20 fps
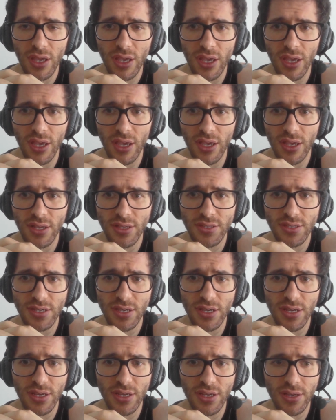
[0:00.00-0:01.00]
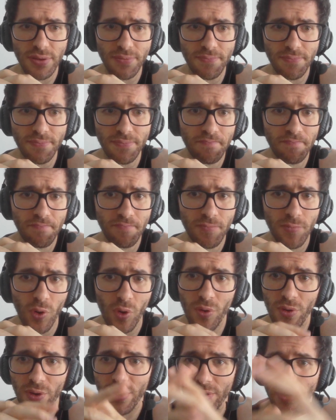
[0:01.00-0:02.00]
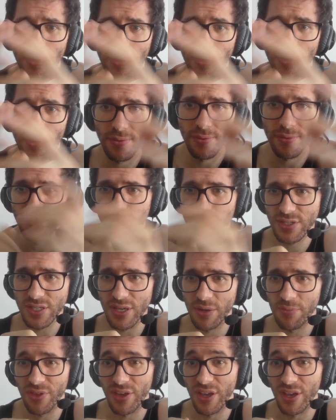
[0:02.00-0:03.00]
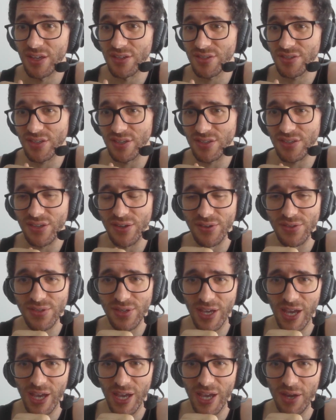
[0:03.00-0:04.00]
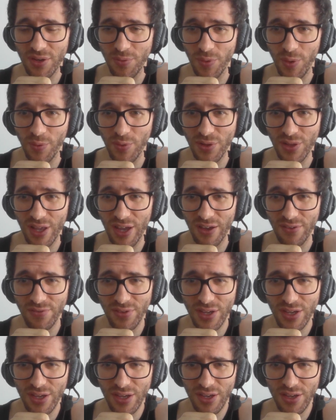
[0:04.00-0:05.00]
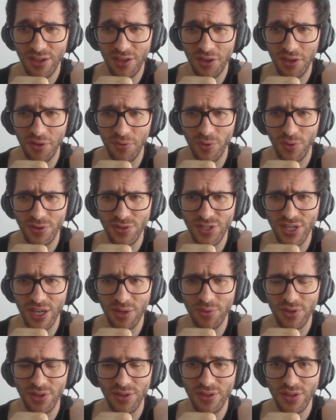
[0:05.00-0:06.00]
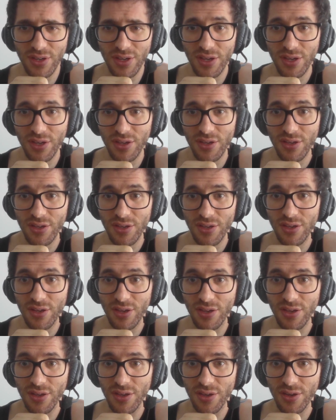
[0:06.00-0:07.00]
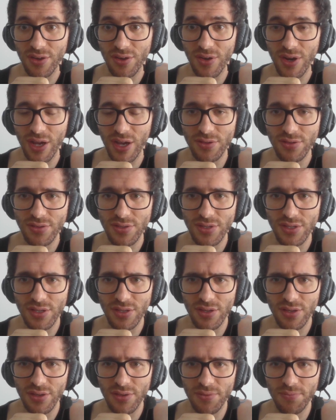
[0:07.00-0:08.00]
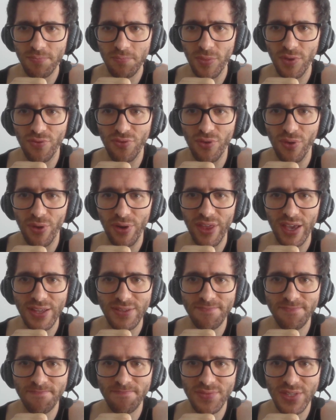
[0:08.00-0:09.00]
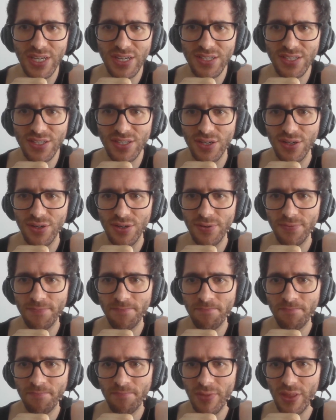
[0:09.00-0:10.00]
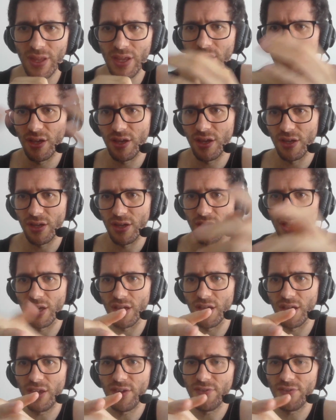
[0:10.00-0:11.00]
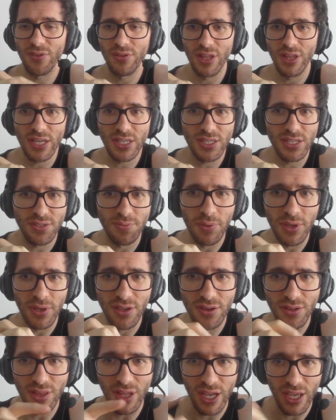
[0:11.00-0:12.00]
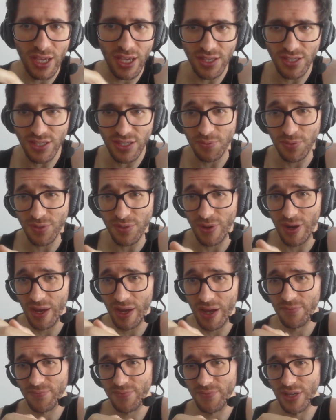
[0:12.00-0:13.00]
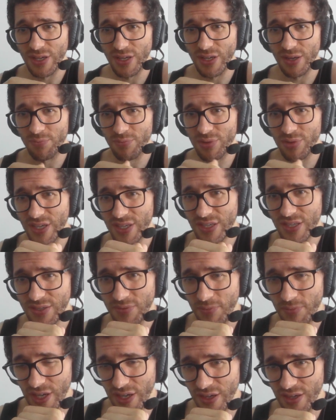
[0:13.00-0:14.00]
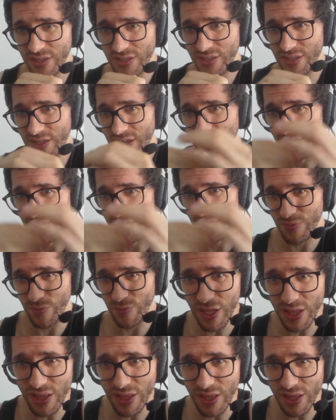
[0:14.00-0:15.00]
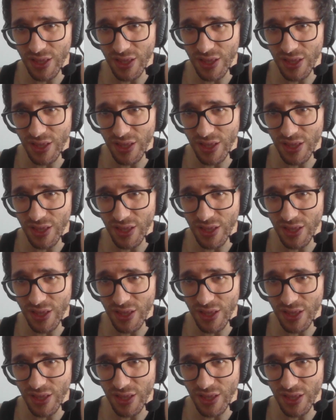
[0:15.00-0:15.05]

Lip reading: and or if something else is going to happen, we will have a world champion crowned before then. So if you like this video, like and subscribe, please, because it really